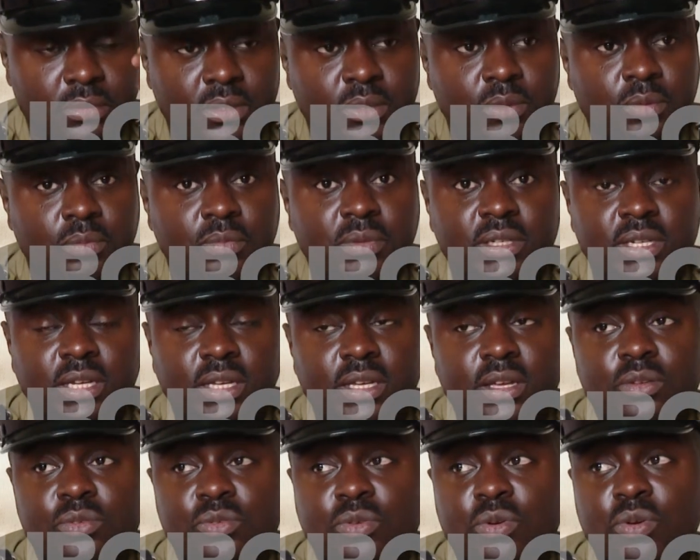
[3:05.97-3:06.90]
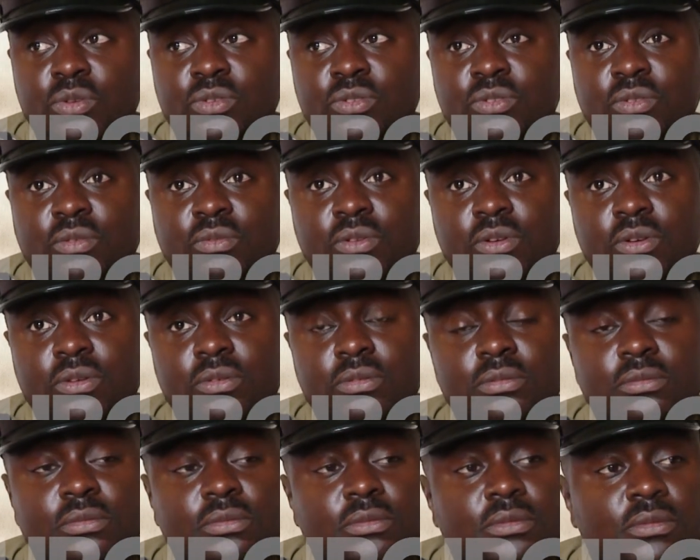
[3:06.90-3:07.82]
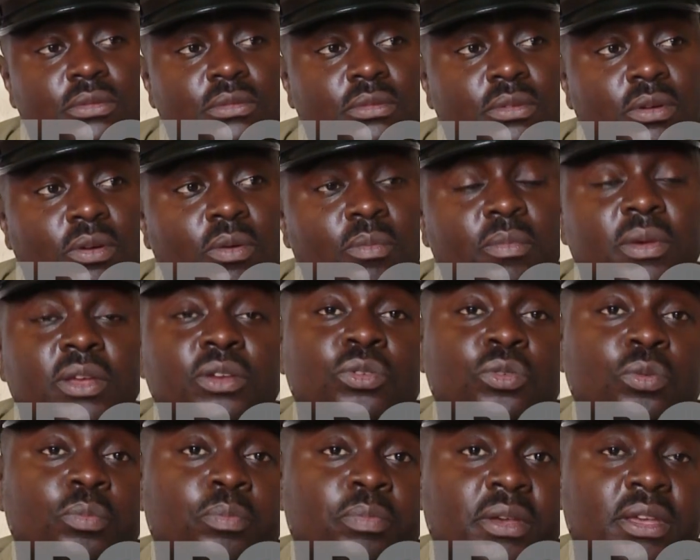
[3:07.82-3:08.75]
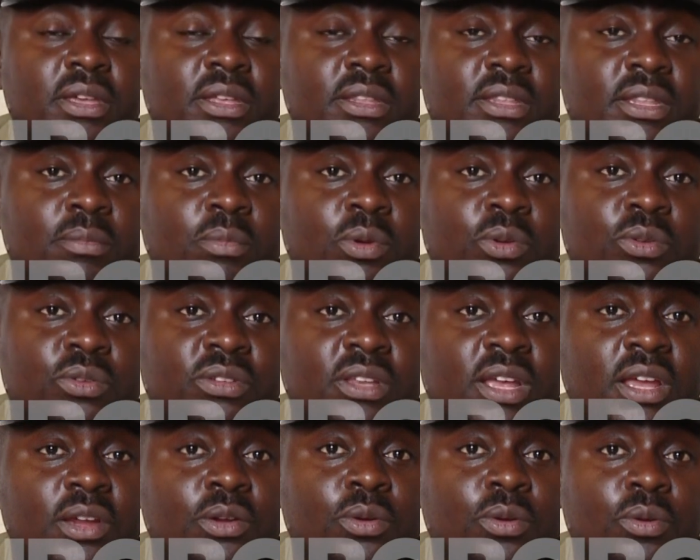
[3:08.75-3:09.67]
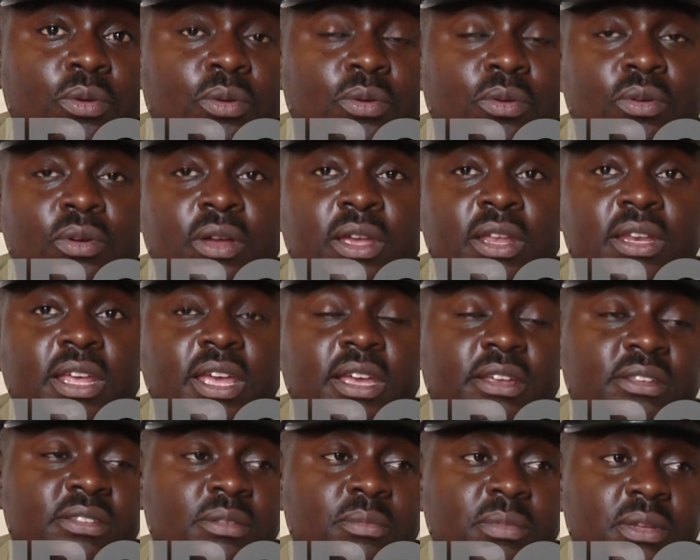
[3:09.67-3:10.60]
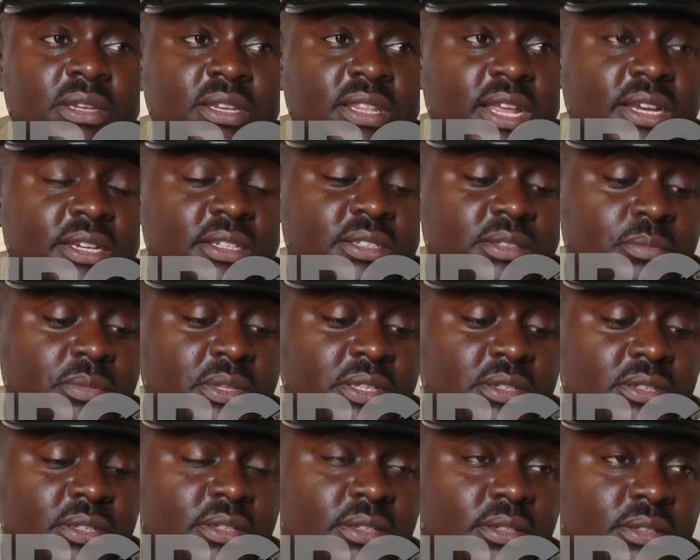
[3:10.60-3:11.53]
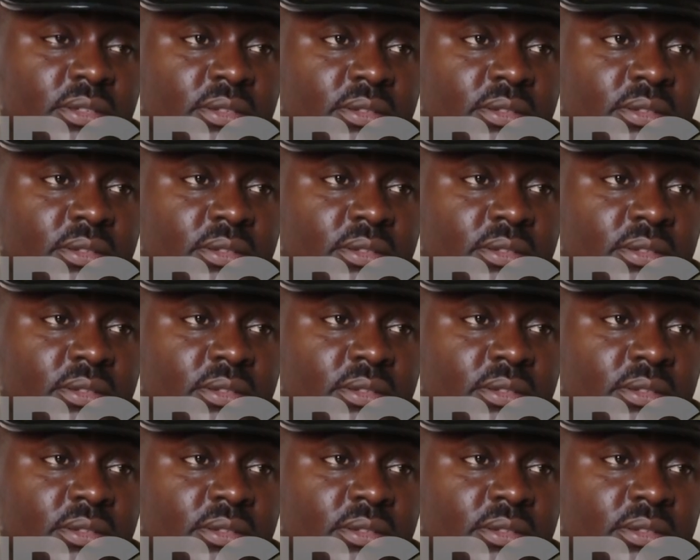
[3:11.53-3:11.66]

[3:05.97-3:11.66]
He will be taken to courts of law or made to pay the motorcycle or any exhibit that is missing.